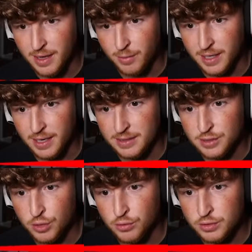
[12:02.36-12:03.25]
Okay, we got
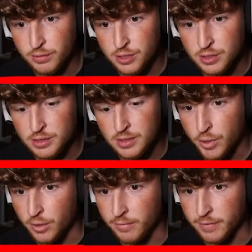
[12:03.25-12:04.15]
two syringes.
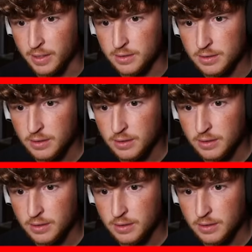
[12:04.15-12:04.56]
Perfect.